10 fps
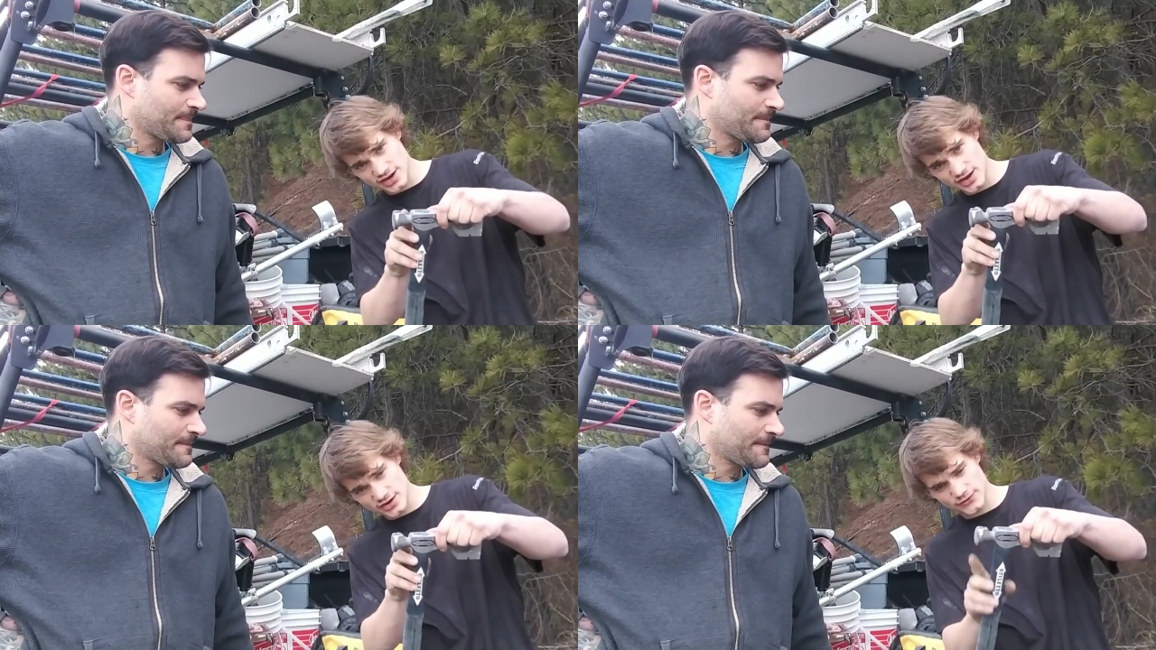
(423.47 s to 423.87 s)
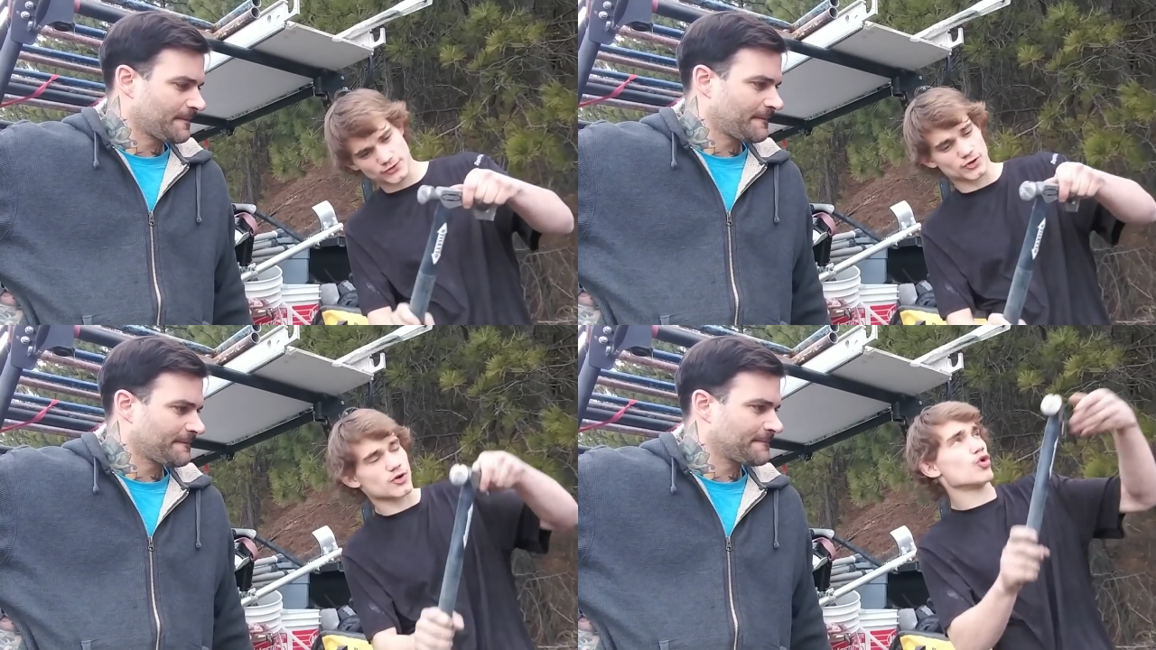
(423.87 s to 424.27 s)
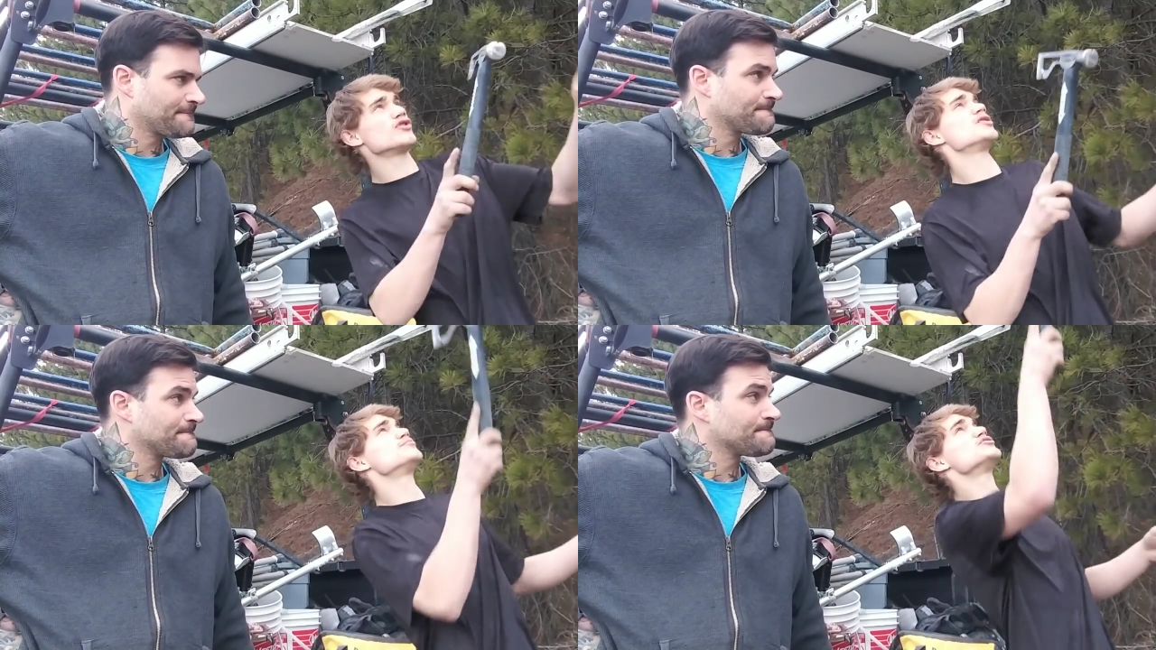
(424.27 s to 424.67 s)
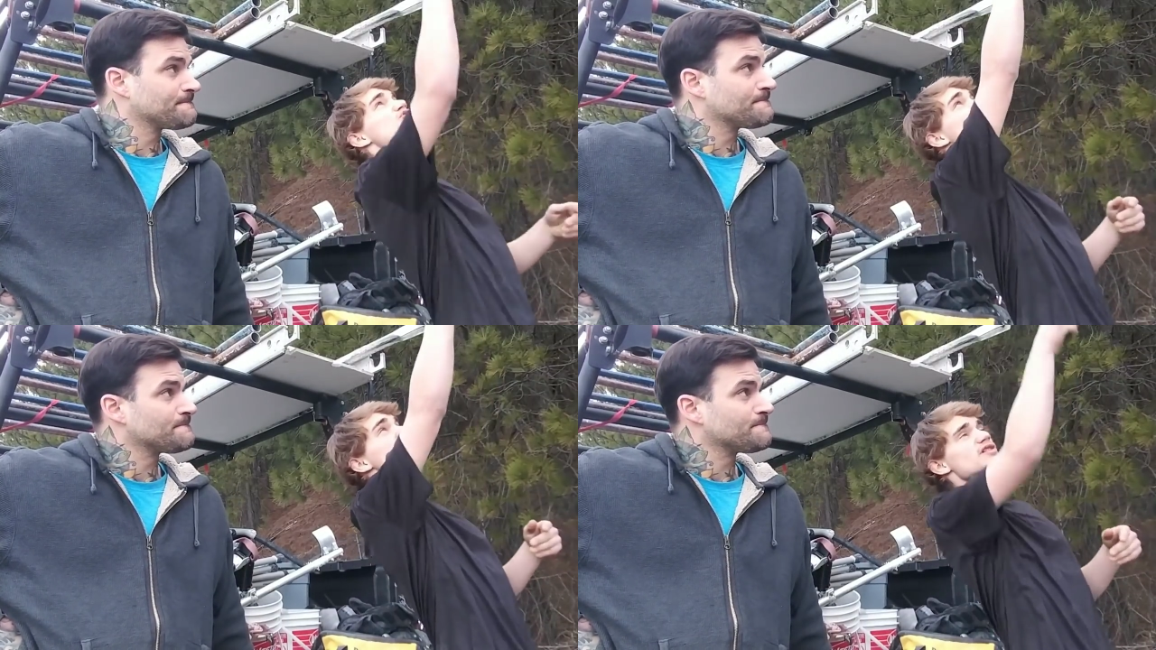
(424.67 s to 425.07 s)
Speaker 1: right here for holding up the
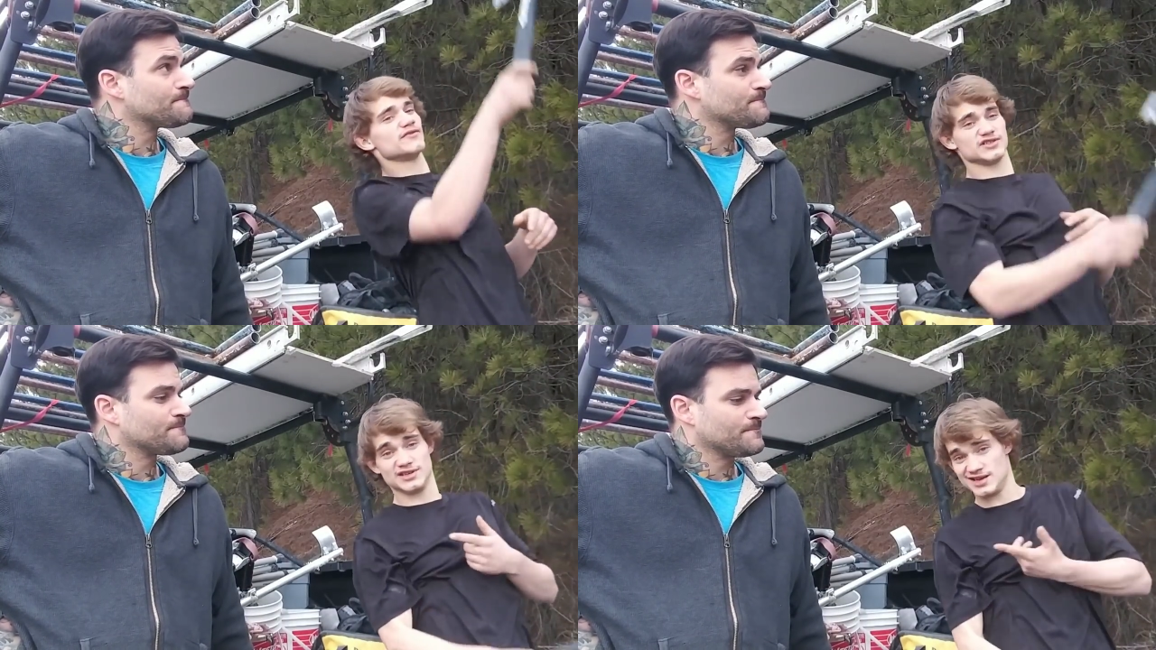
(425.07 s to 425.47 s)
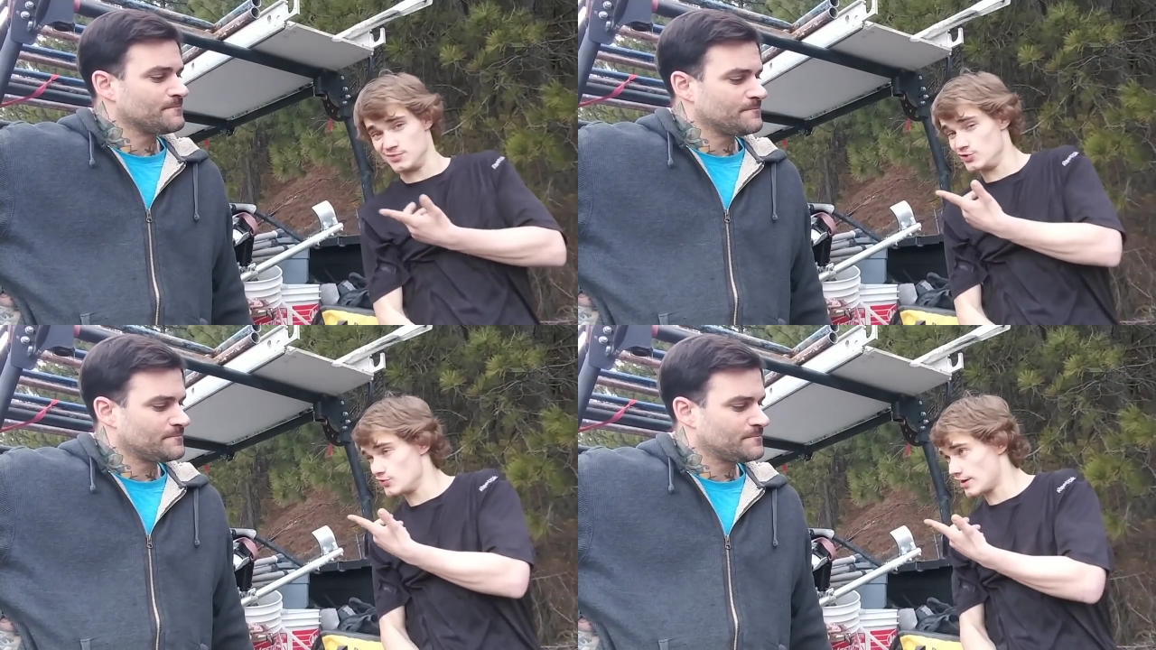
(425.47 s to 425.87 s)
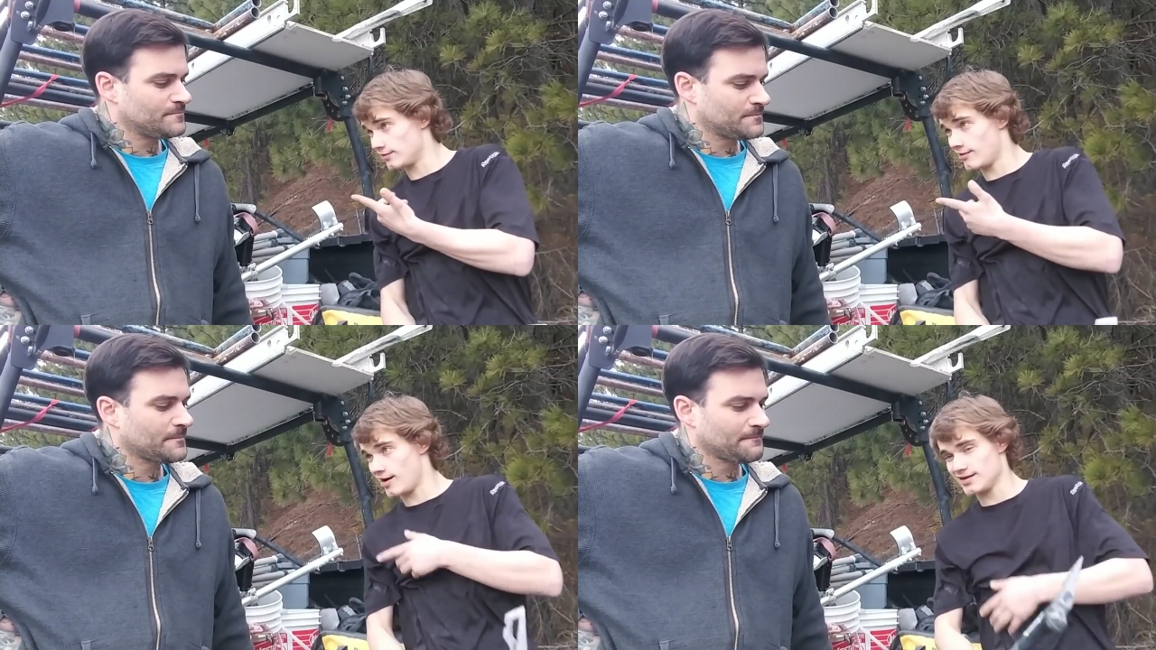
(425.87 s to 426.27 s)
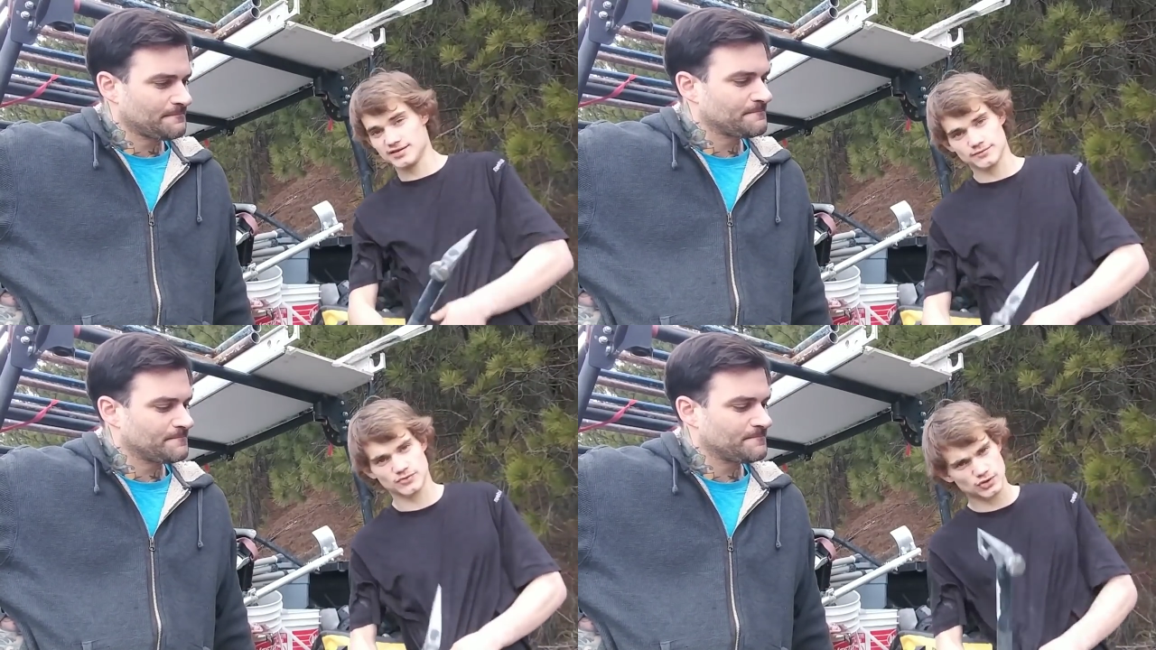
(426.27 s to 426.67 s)
sheet. I've seen him do that a lot.
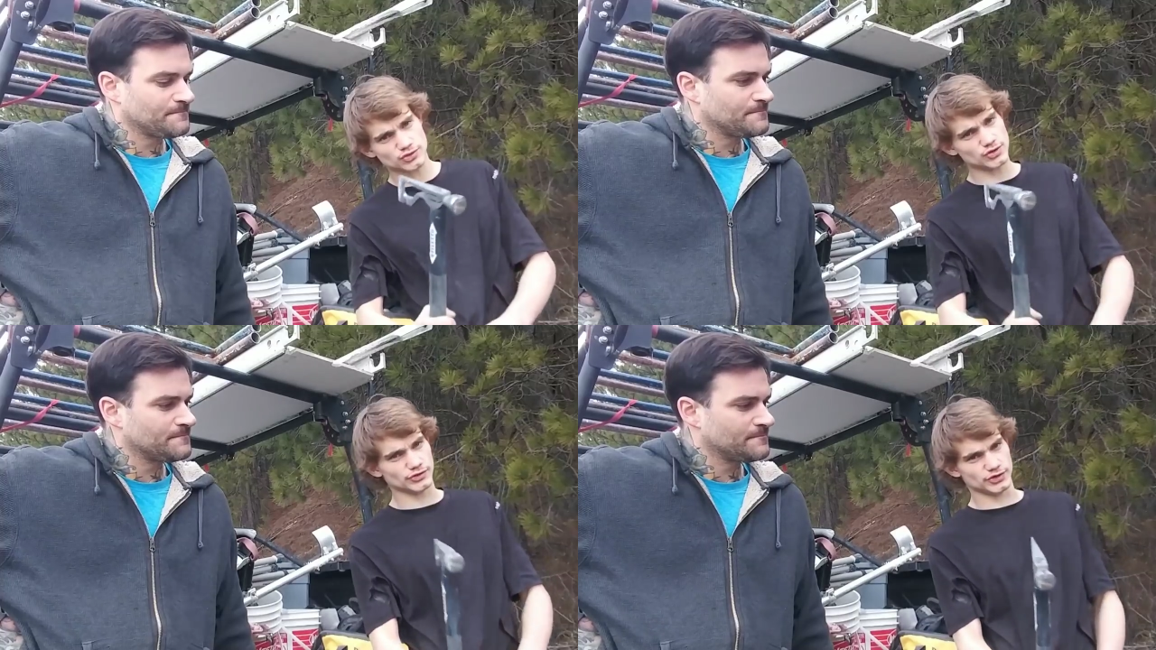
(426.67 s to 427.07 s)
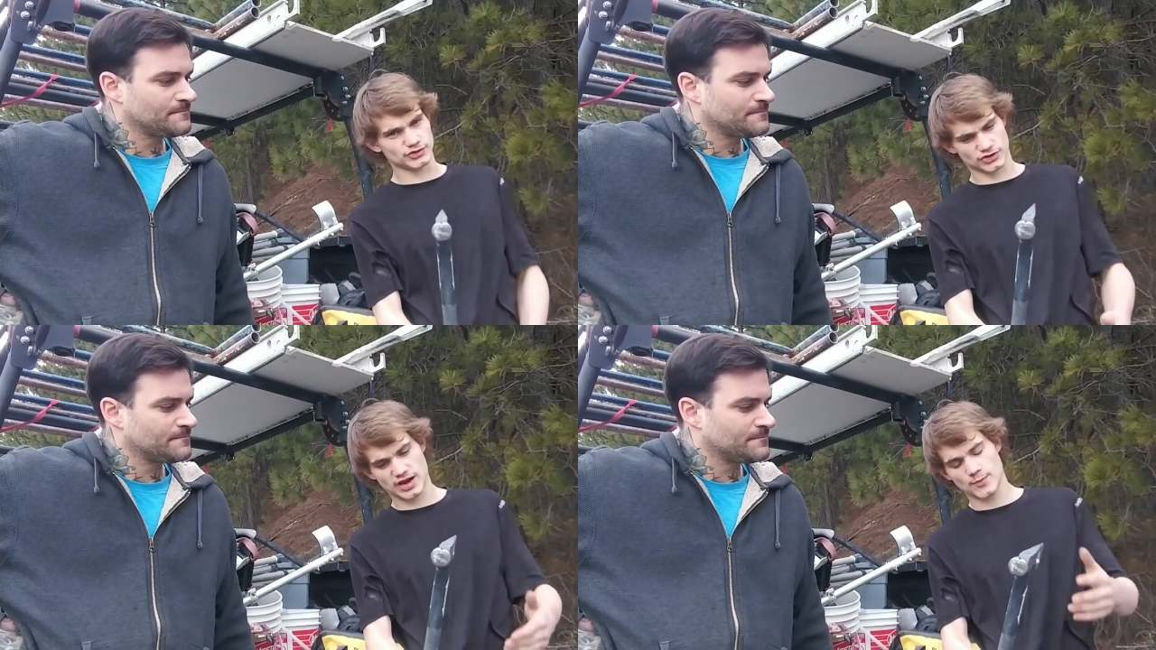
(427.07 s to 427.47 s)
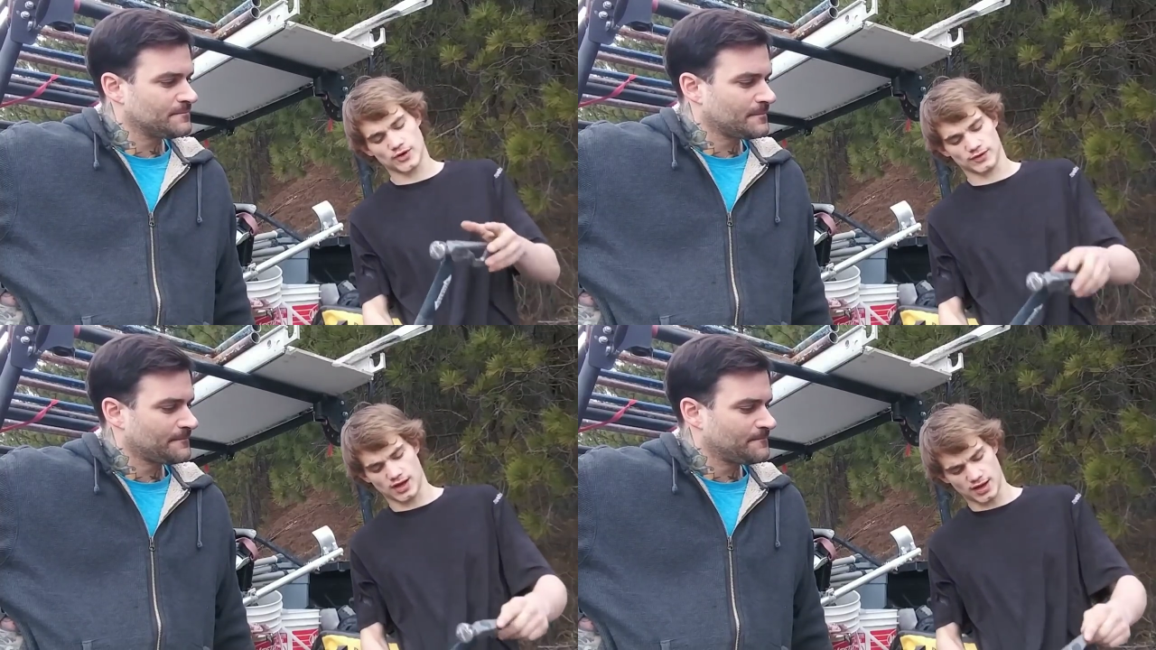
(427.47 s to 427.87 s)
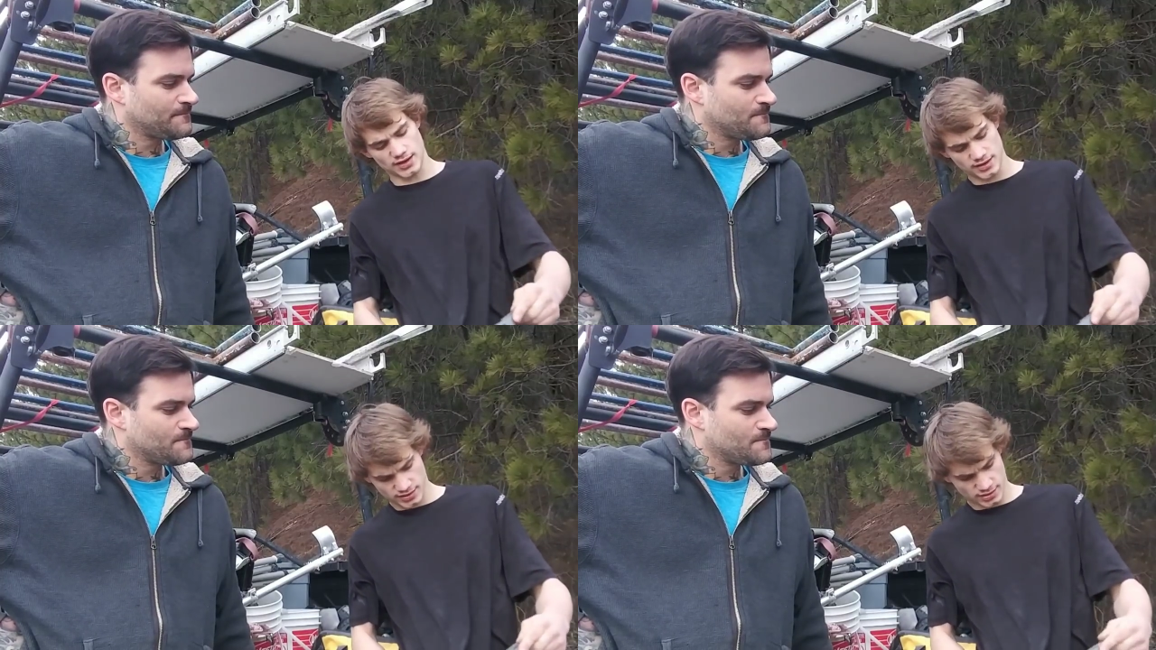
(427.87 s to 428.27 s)
You do use your hammer a lot.